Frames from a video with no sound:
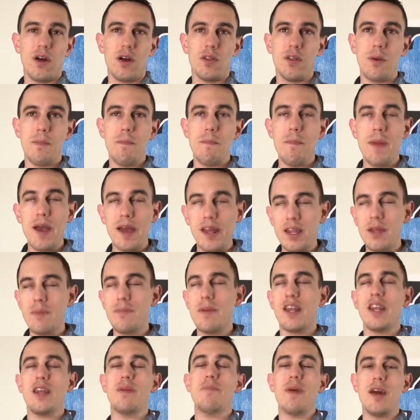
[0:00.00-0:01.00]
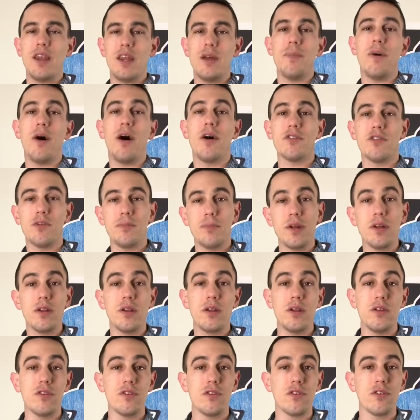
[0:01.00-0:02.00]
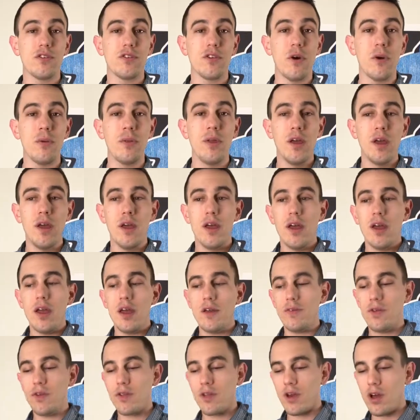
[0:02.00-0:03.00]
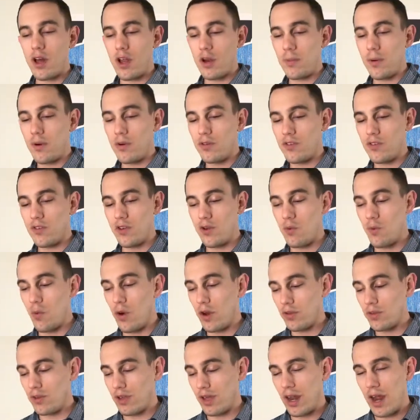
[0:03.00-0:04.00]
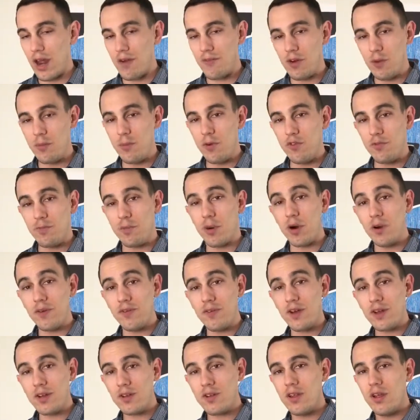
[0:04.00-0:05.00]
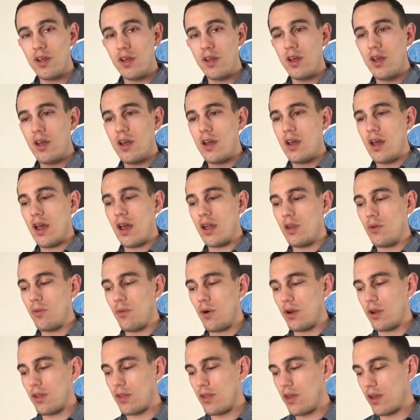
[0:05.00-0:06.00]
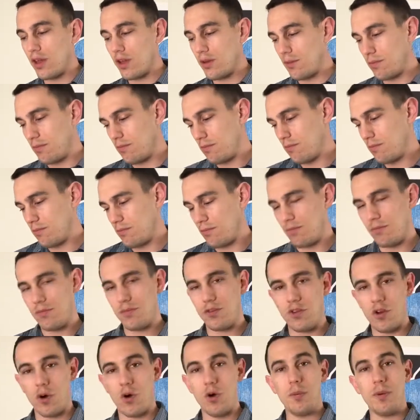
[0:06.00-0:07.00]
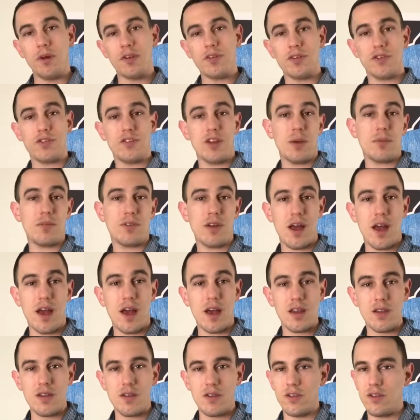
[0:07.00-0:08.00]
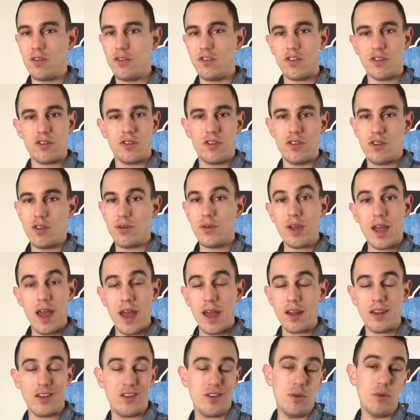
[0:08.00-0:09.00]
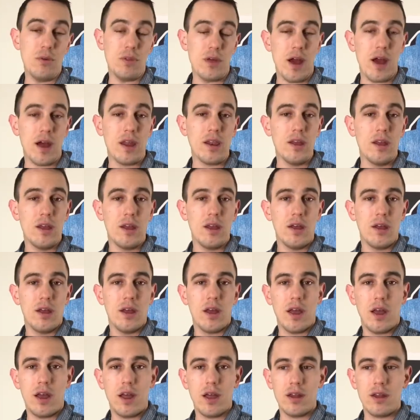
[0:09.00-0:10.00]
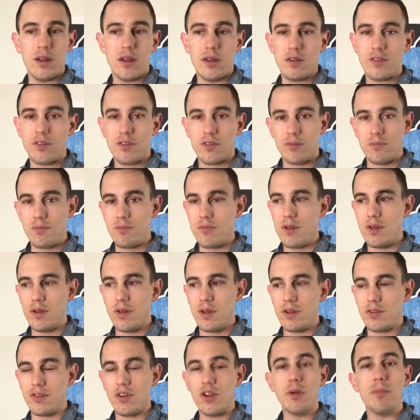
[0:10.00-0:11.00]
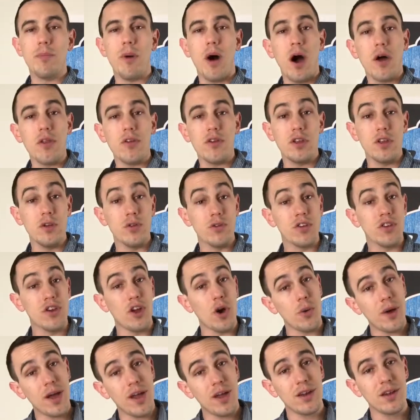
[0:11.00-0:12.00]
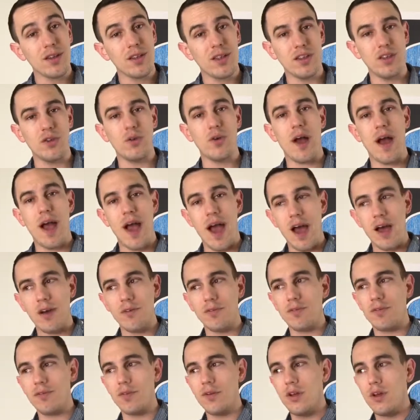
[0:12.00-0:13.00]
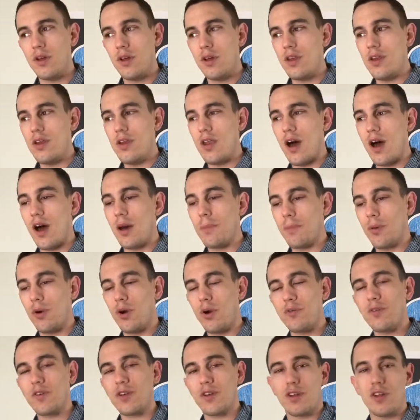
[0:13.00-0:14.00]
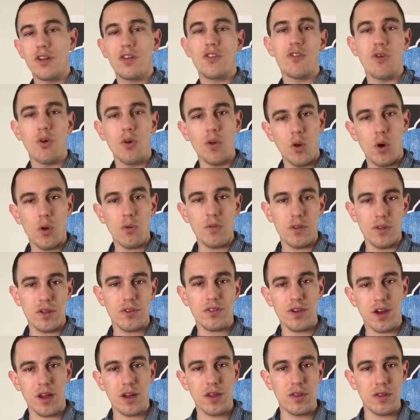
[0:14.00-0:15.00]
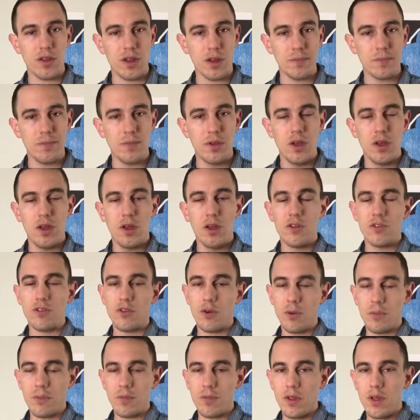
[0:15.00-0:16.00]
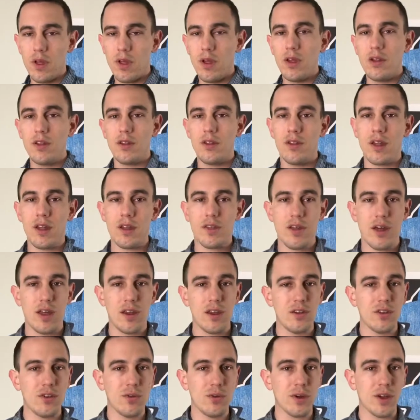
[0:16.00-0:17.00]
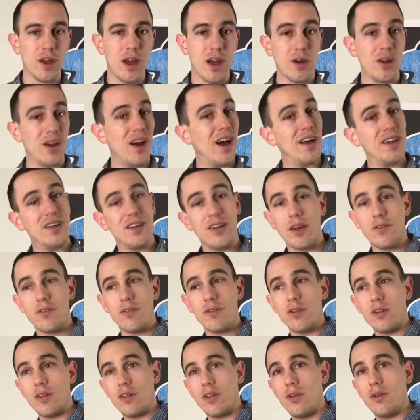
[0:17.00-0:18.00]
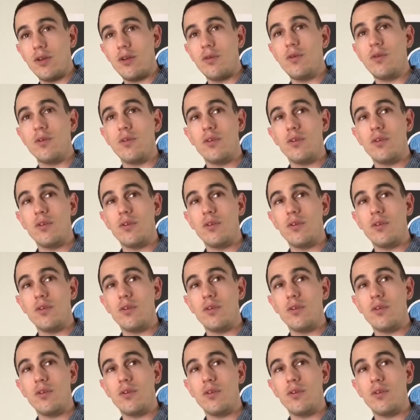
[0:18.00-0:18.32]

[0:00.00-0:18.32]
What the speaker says: the many possibilities. So if you're the kind of person who wants to get every move perfect and you want to think a whole bunch of steps ahead, you can't do that. And it's going to bother you to no end that you have not perfect control over this kind of thing. So take that into account. I definitely